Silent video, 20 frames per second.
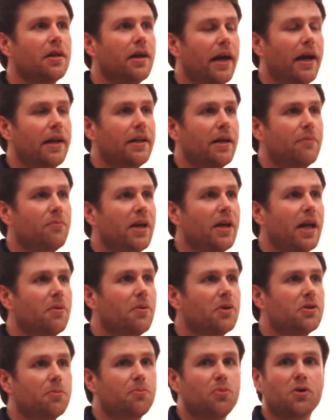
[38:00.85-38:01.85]
And then be
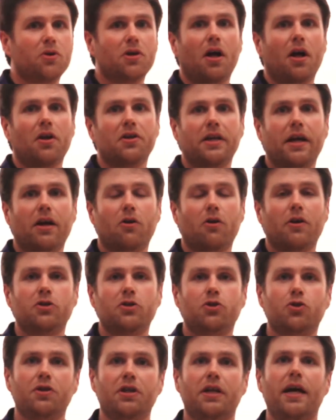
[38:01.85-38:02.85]
able to put it all together and
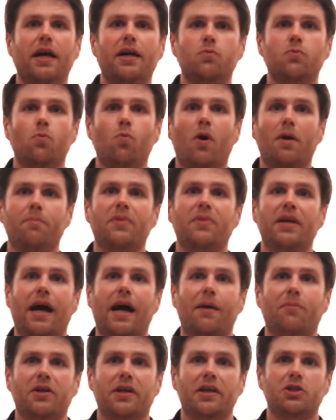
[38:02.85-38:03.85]
treat it as one big
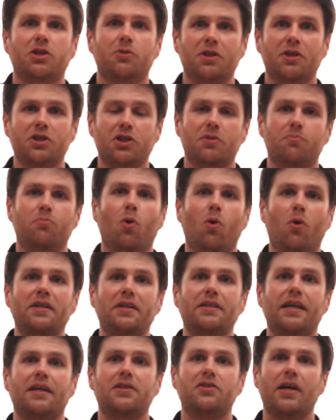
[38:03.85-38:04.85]
application we can just point at and